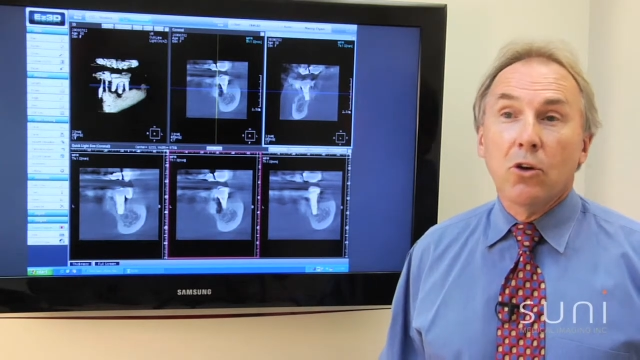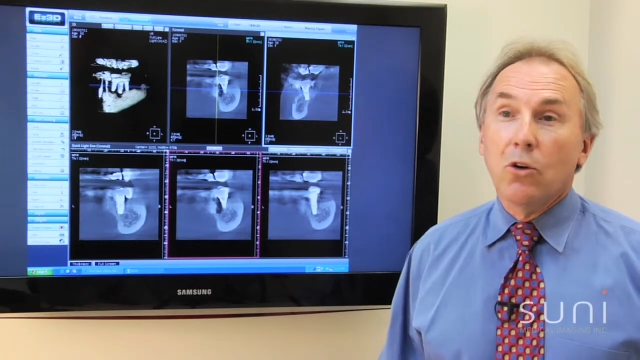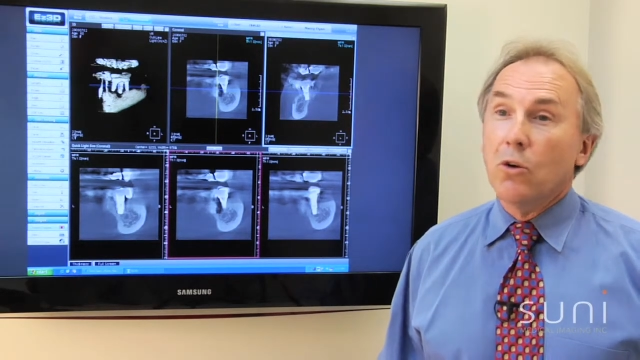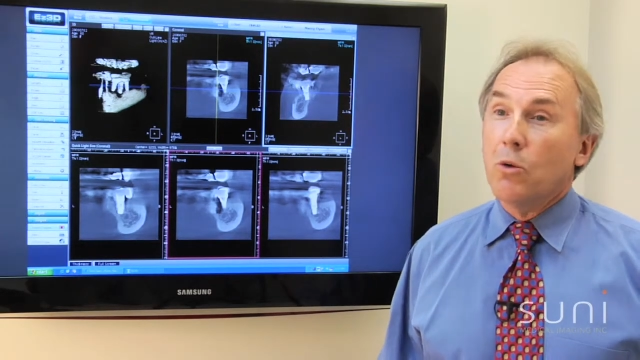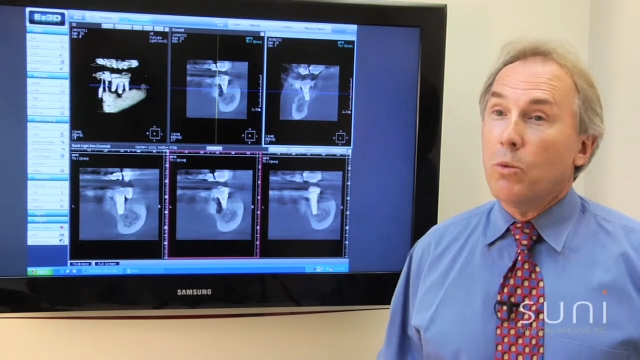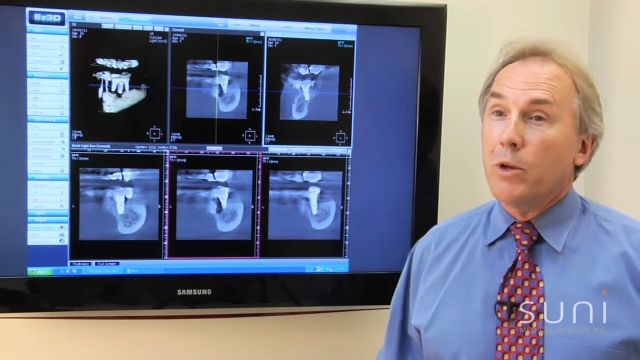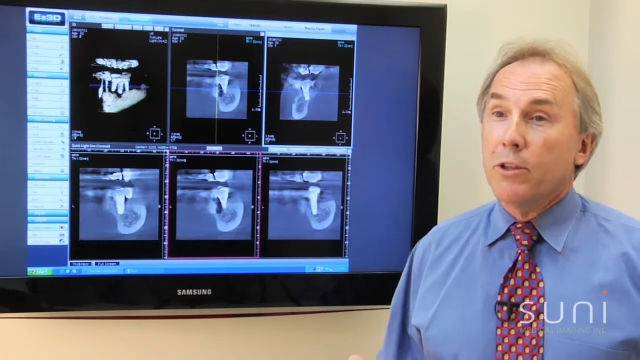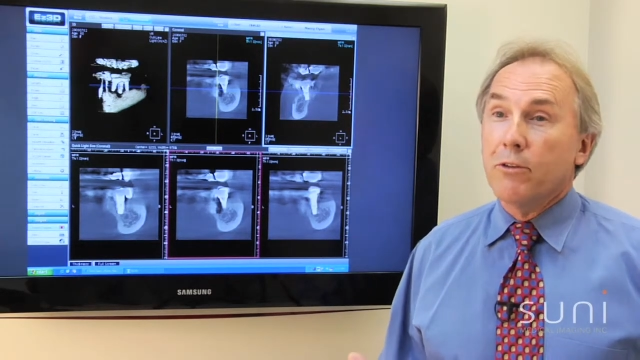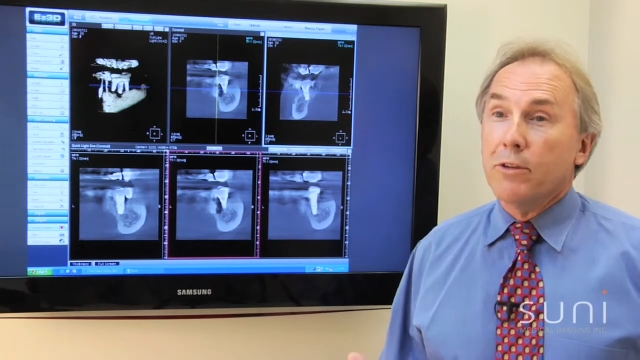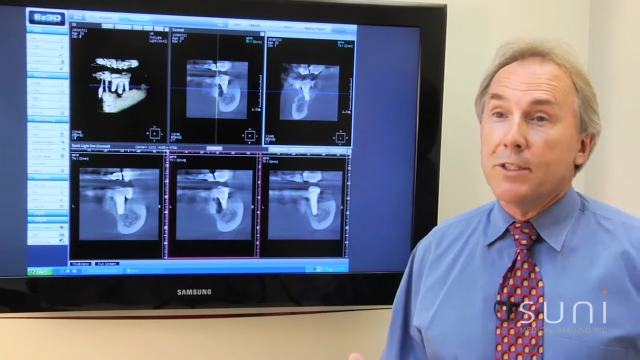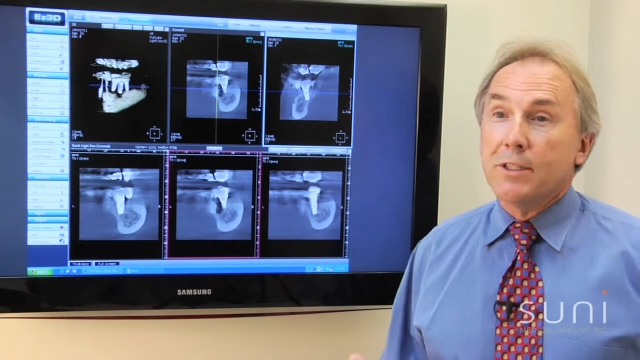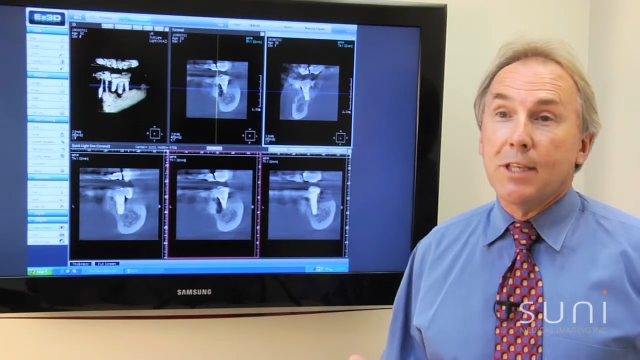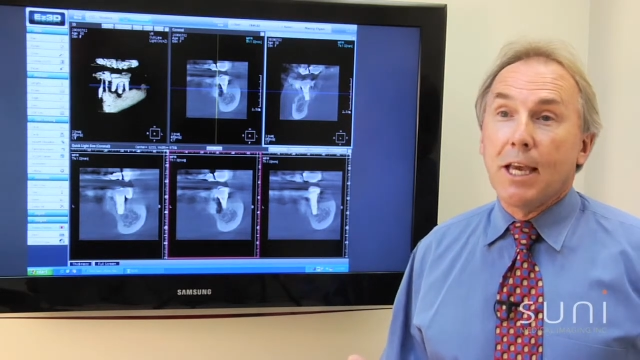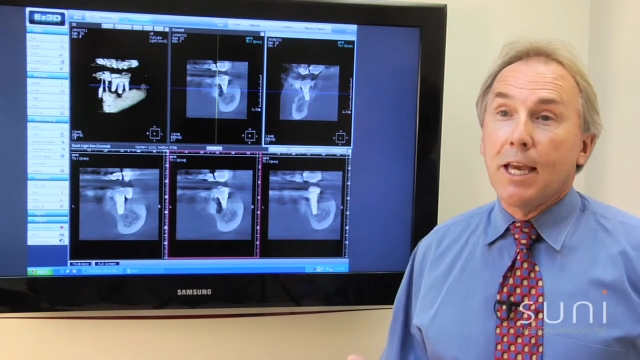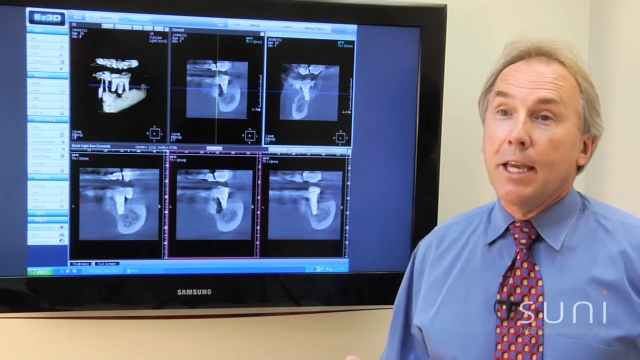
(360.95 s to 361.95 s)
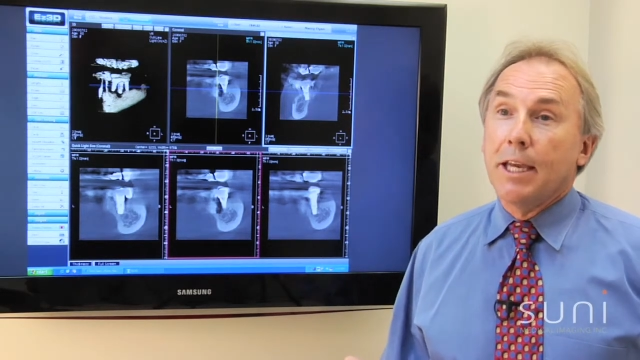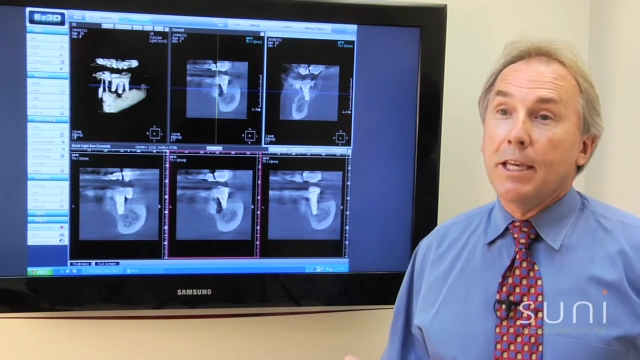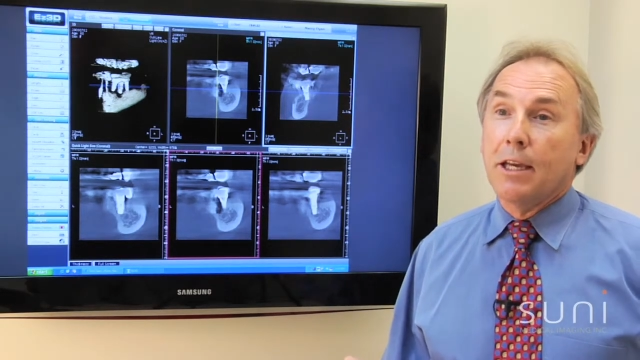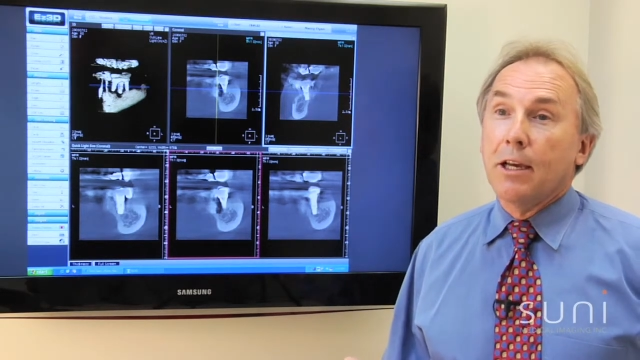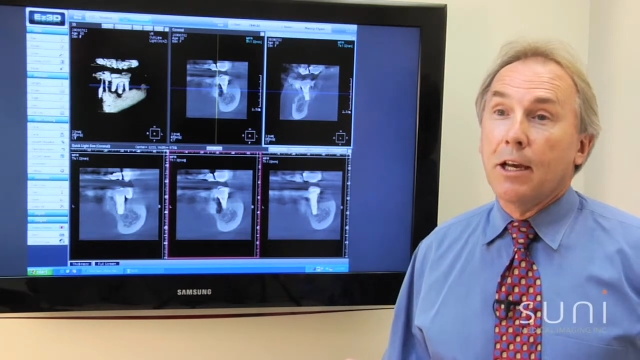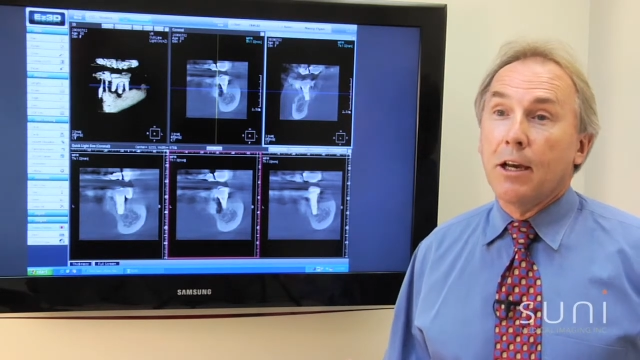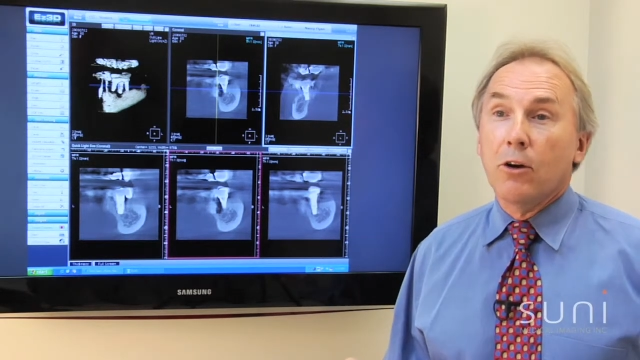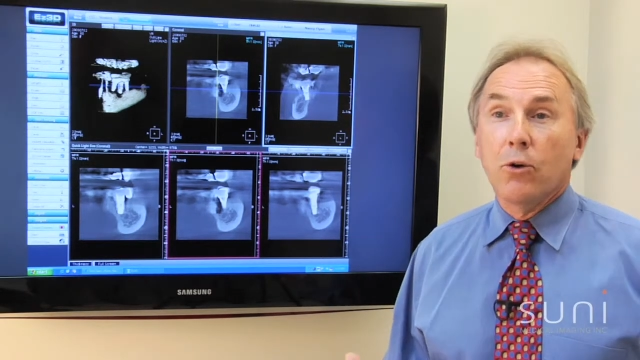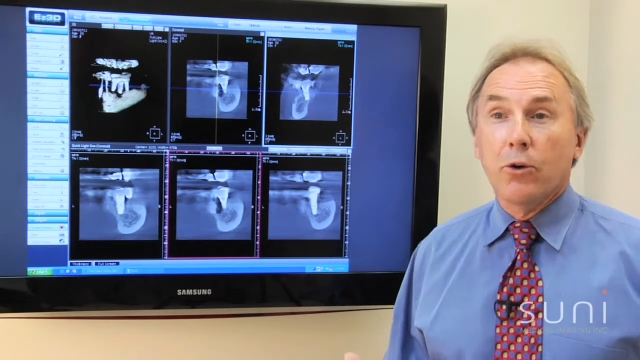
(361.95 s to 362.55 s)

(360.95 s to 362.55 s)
or whether it's a uh,